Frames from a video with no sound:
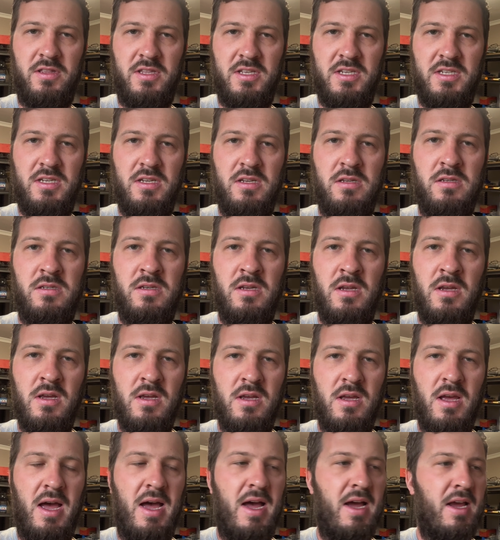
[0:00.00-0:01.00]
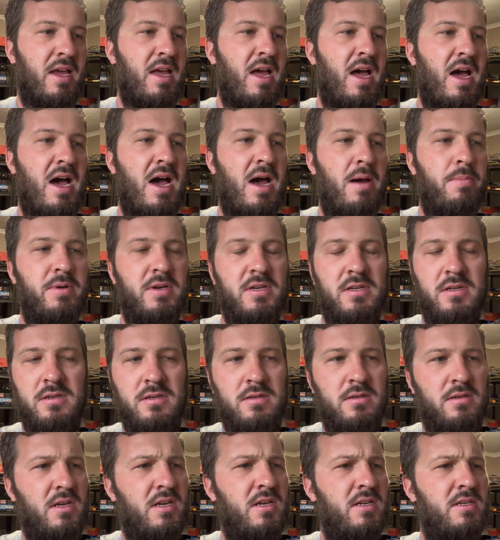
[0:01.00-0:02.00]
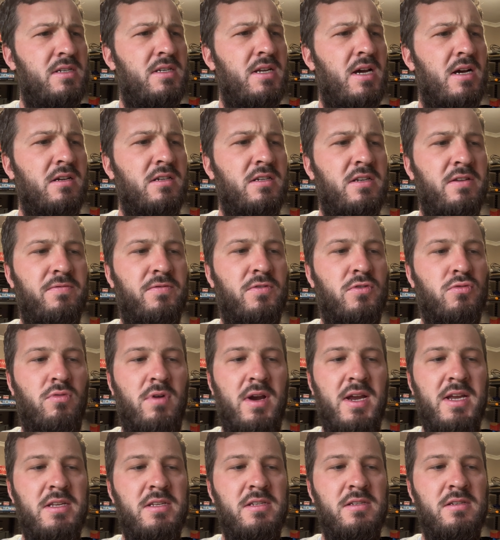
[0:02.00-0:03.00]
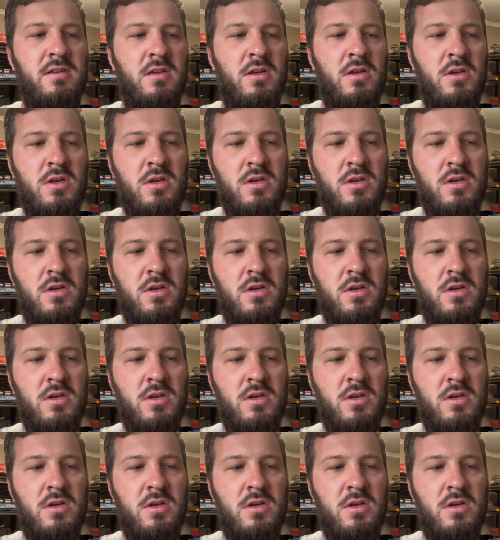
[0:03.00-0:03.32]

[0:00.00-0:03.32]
This is uh, carbon conductive grease.